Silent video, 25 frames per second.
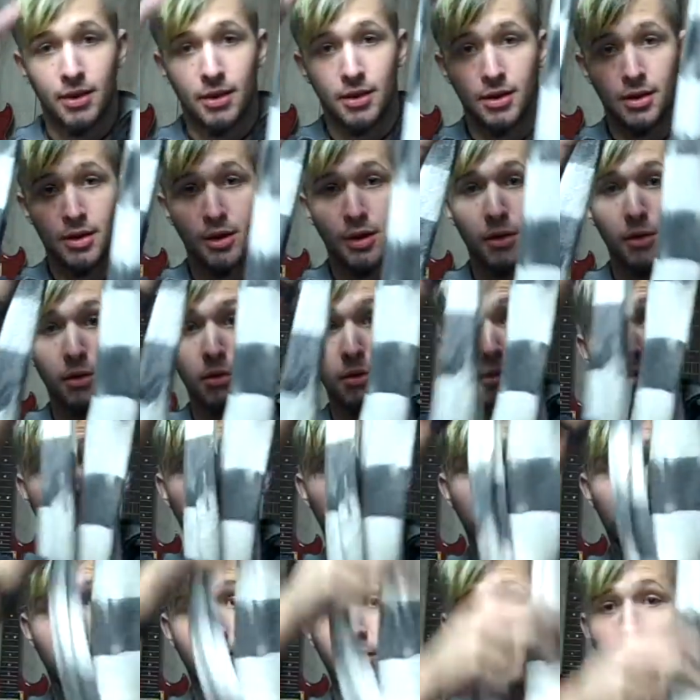You
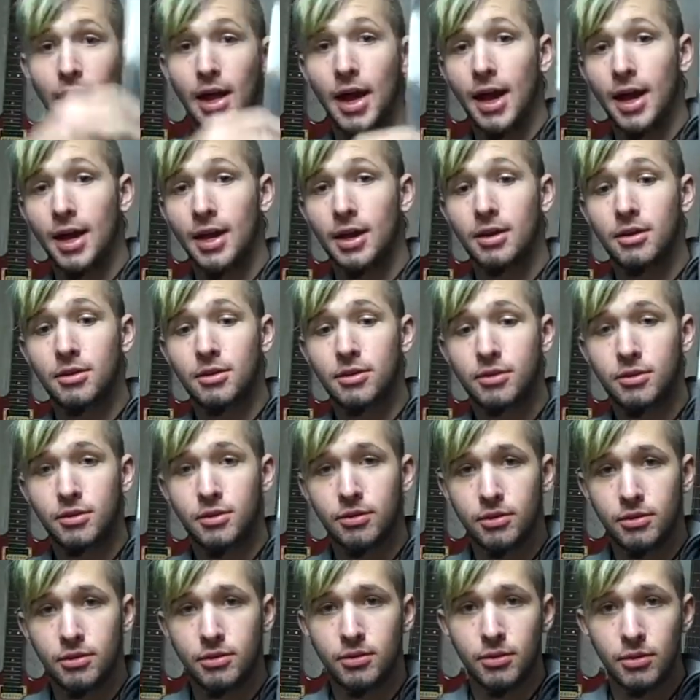slide
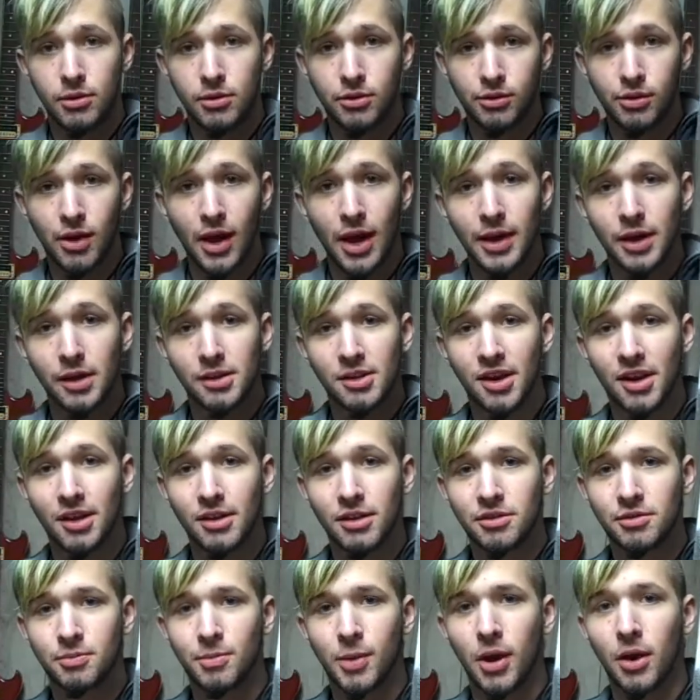a
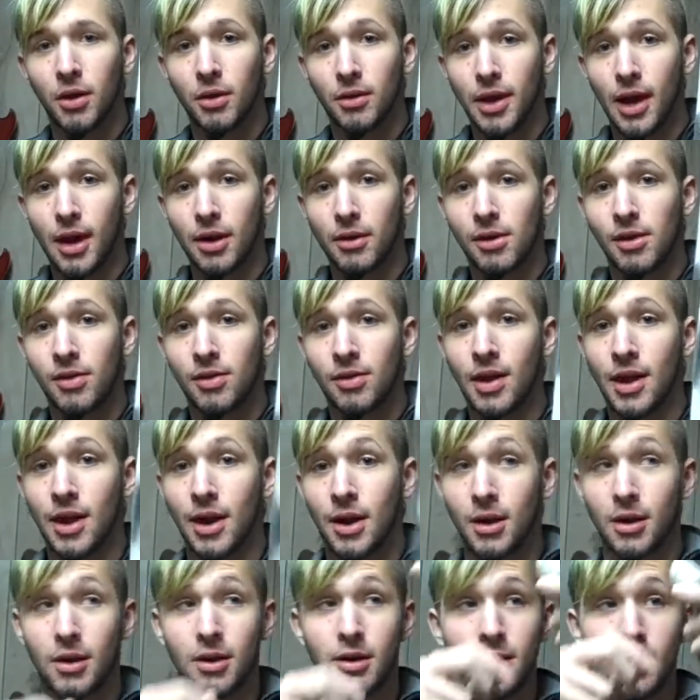tennis ball down in
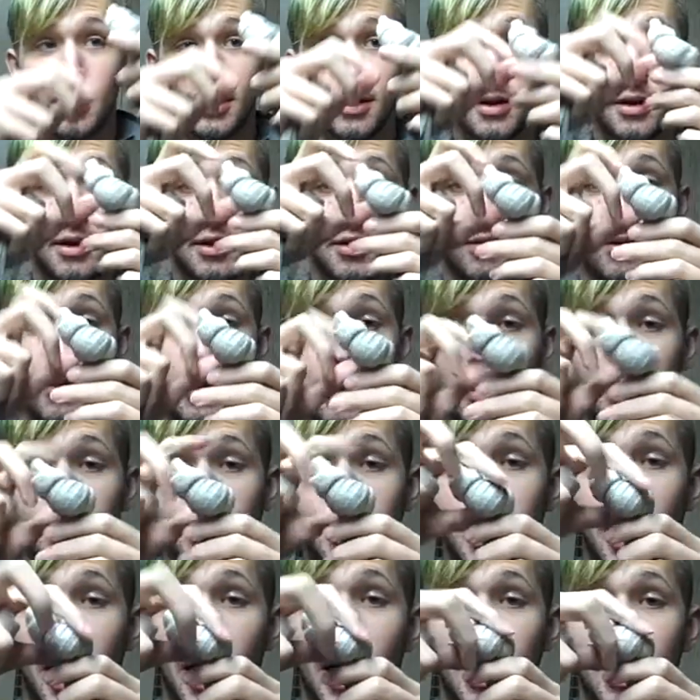there, then you
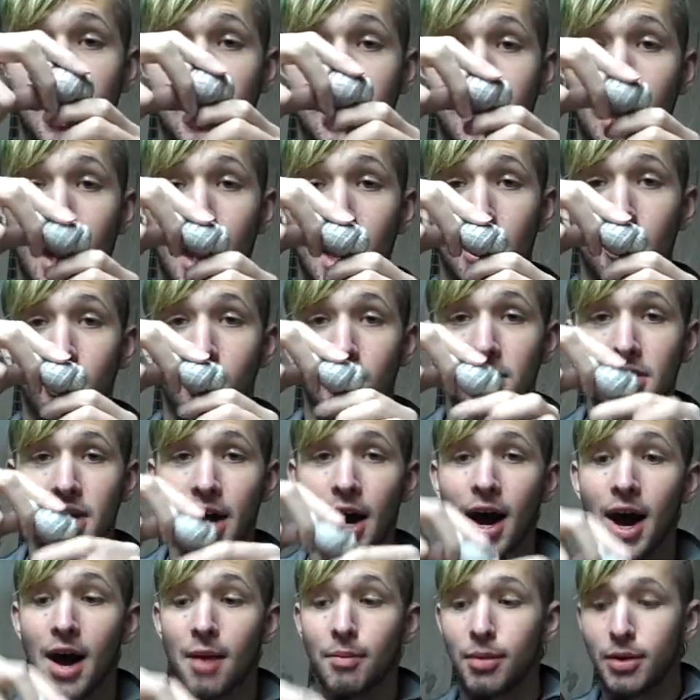tie a knot at the
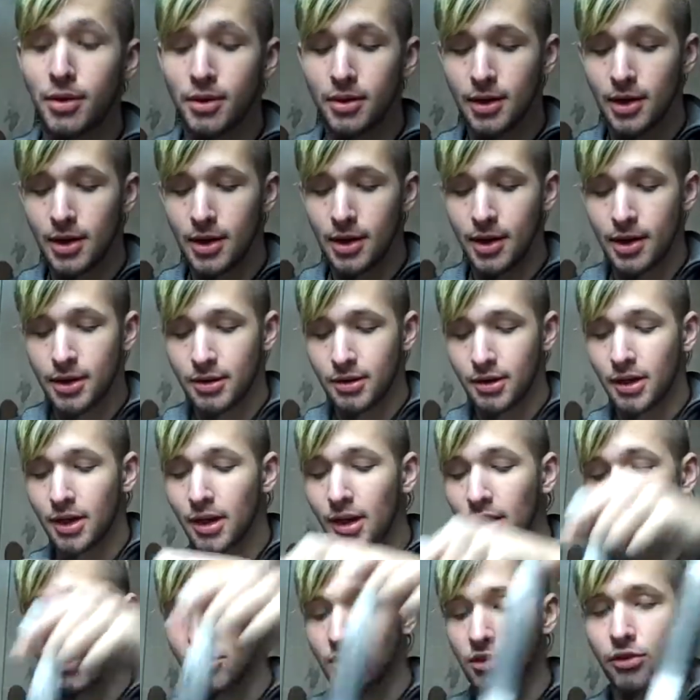top. To get
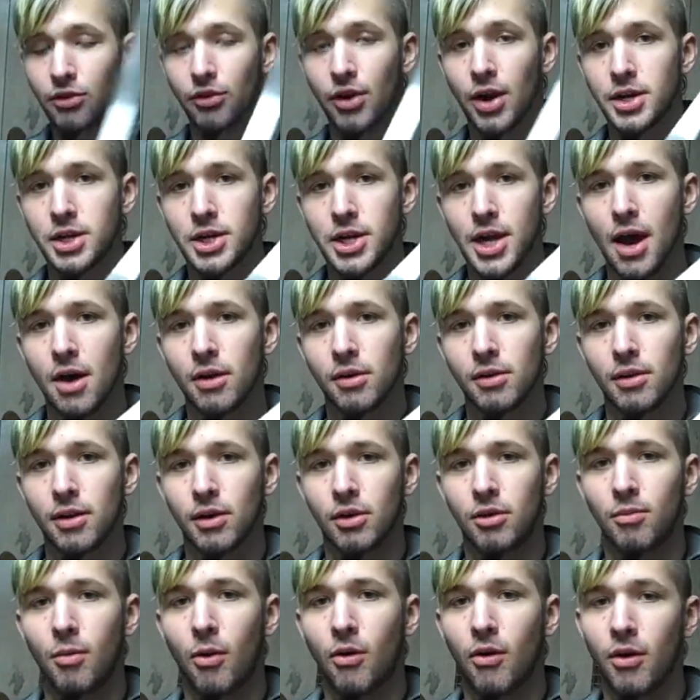it to stretch out a
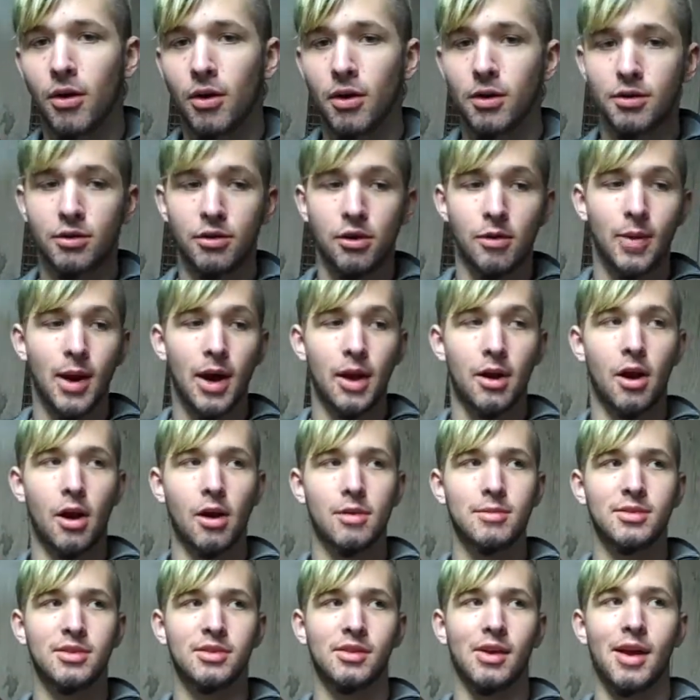little more to about
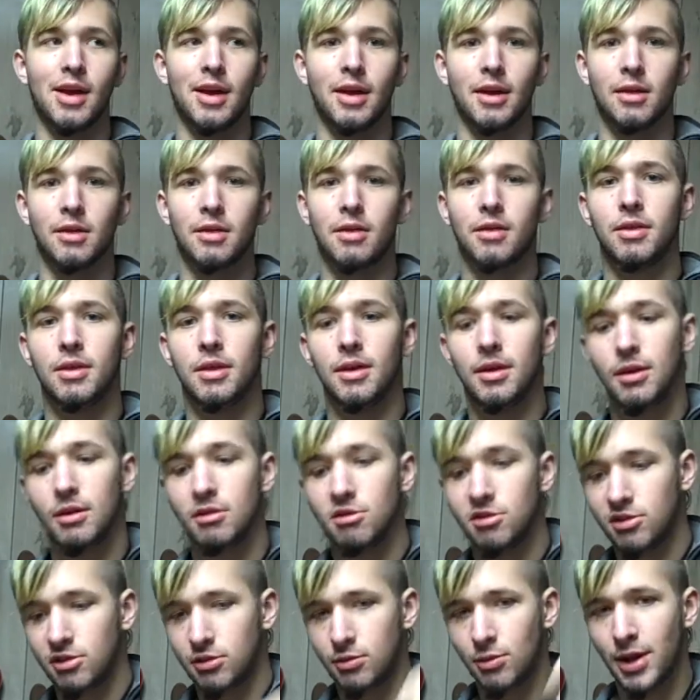arm's length, you
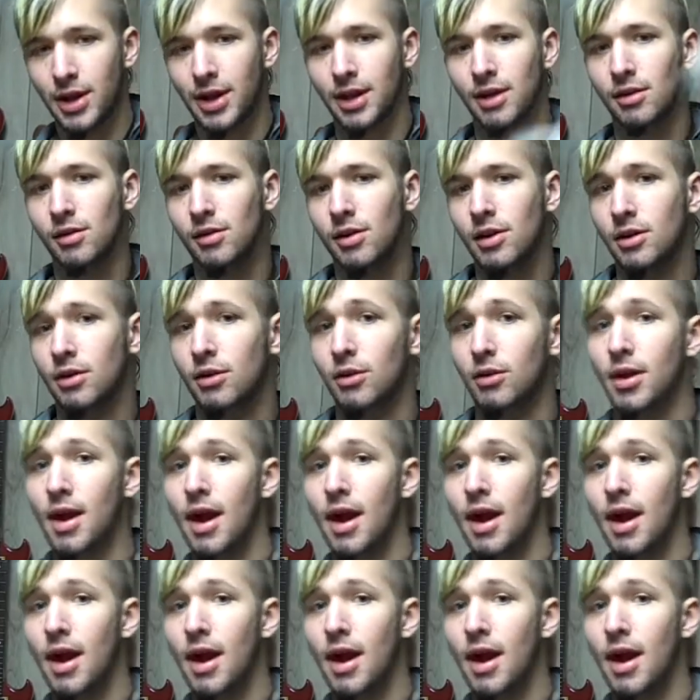swing it a little.